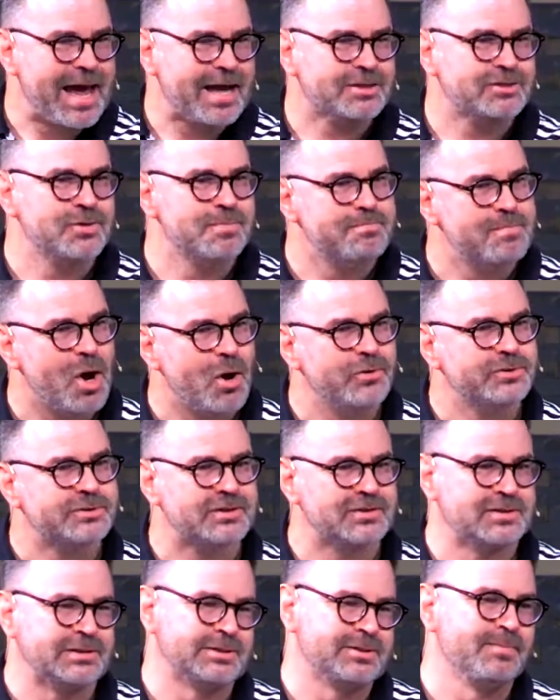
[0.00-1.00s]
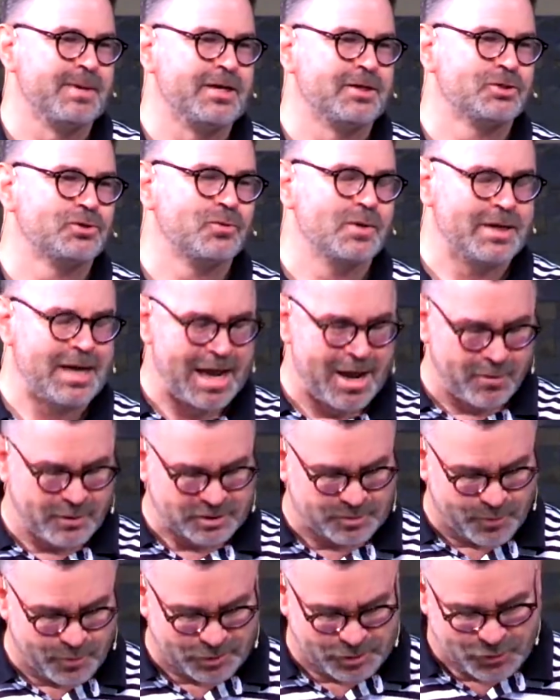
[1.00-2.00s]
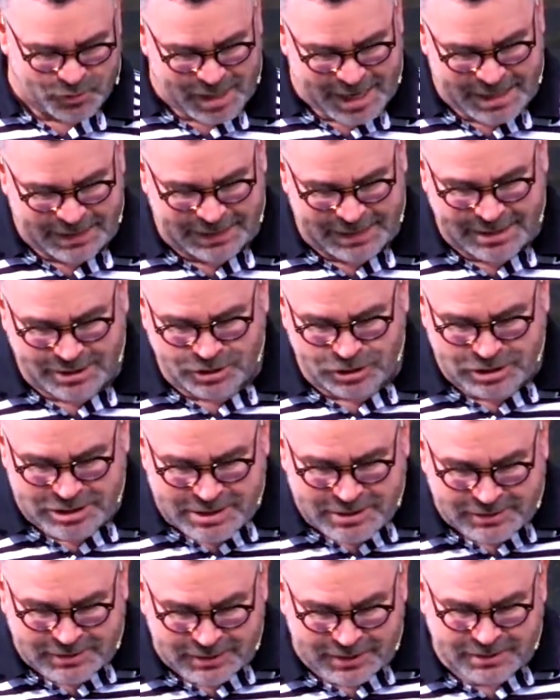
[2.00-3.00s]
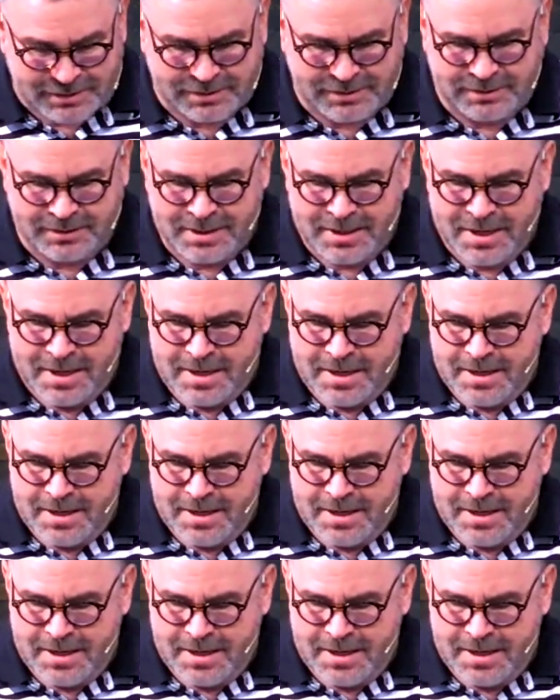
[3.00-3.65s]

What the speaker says: back to Moses' ministry and how it's portrayed in Jesus.